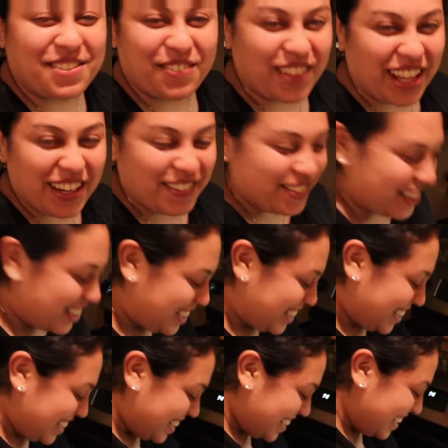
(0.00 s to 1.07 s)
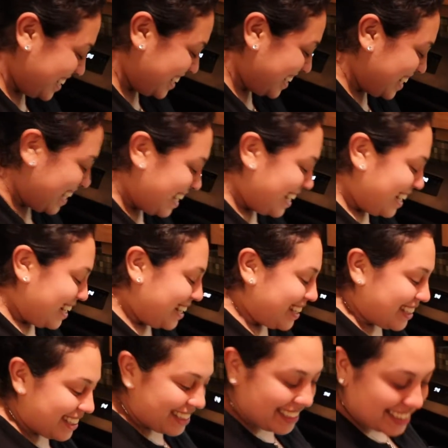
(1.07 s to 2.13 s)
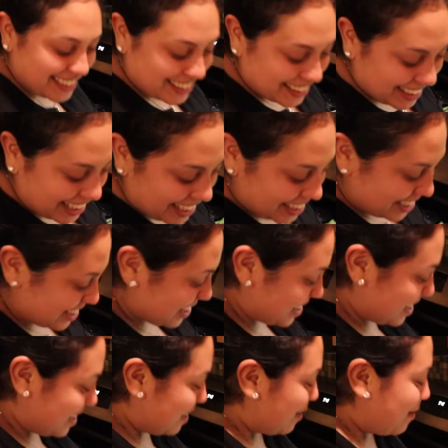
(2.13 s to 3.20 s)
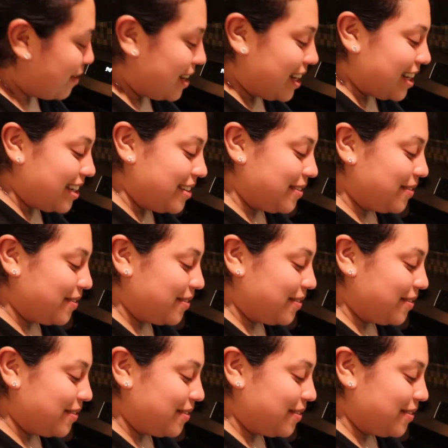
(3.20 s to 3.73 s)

flavor. Throw that seed away